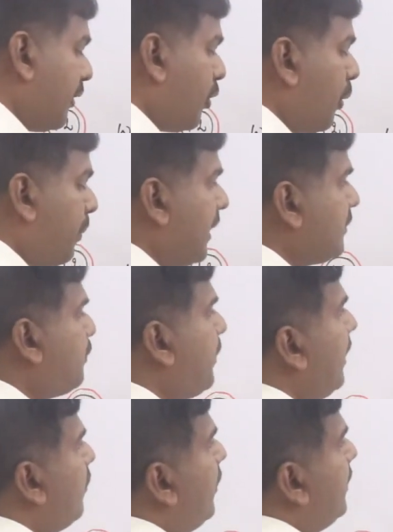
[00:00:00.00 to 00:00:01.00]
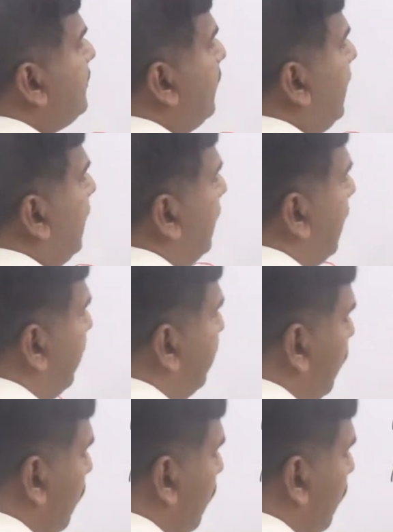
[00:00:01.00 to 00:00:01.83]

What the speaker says: Q plus P, what is the meaning of